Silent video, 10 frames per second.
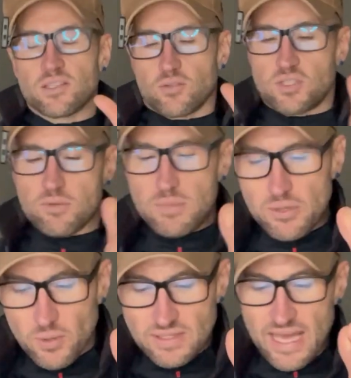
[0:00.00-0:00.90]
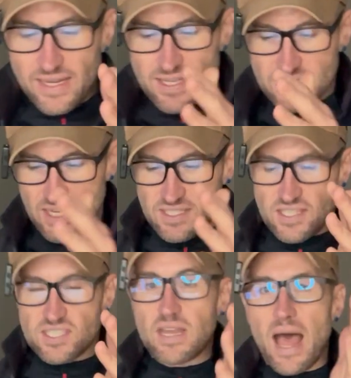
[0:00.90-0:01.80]
So to me, what that is
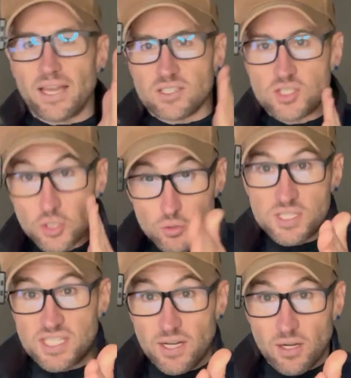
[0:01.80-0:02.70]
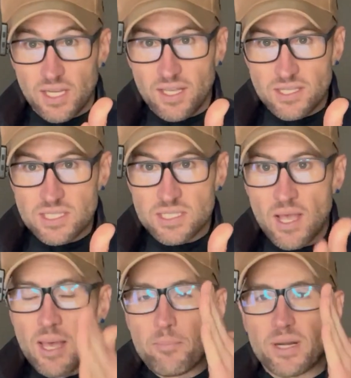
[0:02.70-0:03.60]
it's not too serious,
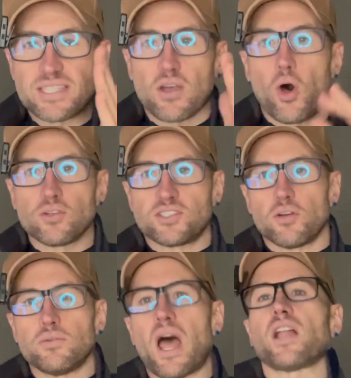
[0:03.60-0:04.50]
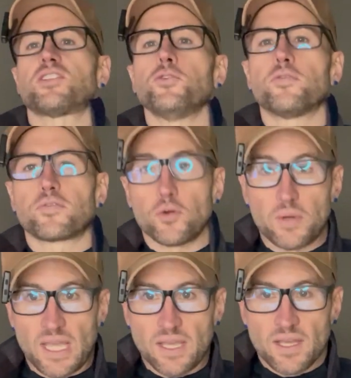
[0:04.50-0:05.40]
but it's also not too
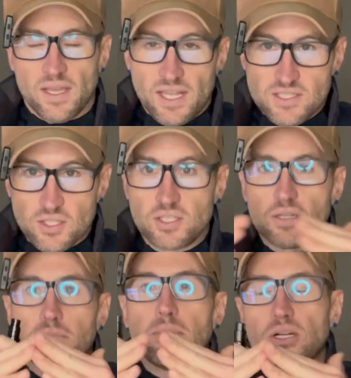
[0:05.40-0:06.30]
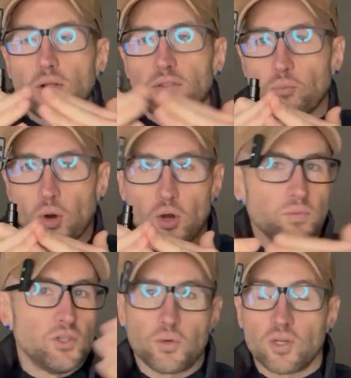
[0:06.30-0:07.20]
fruity. It's a good middle of the
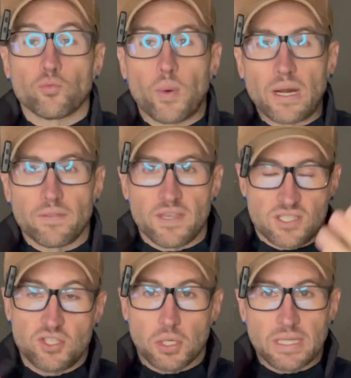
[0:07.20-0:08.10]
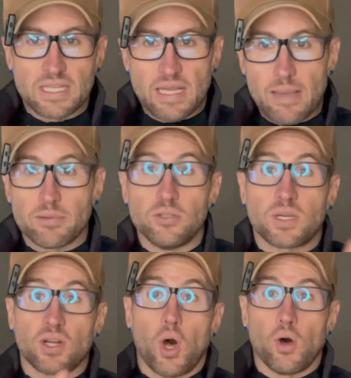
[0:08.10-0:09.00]
road. You could wear this during the day, but you
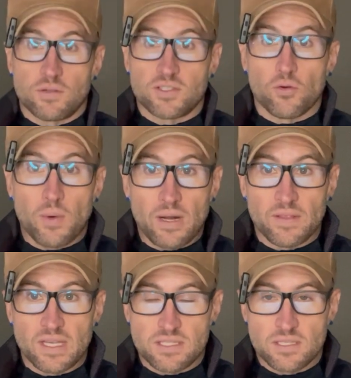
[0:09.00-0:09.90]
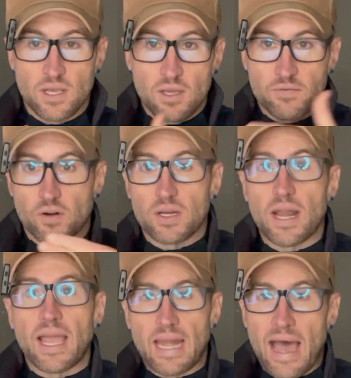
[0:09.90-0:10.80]
could also wear this for a
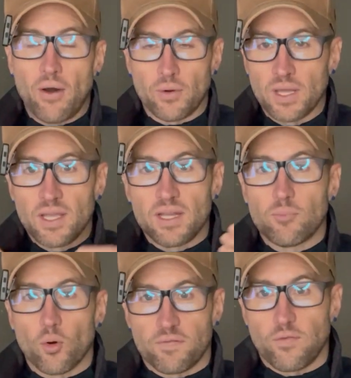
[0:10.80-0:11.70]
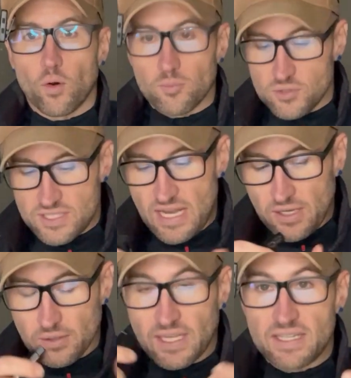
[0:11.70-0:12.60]
night out in a more formal
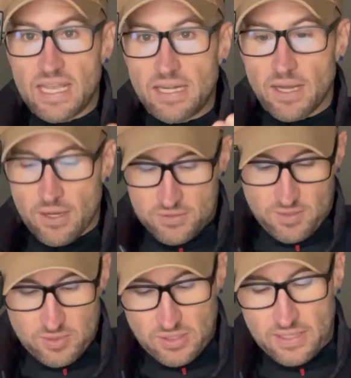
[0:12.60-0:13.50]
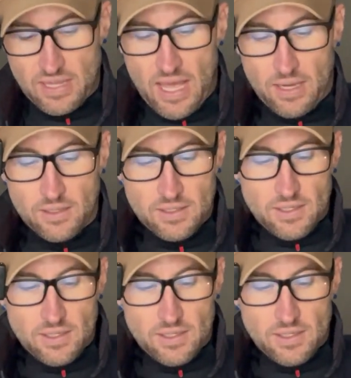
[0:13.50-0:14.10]
setting or like a date night or something like that.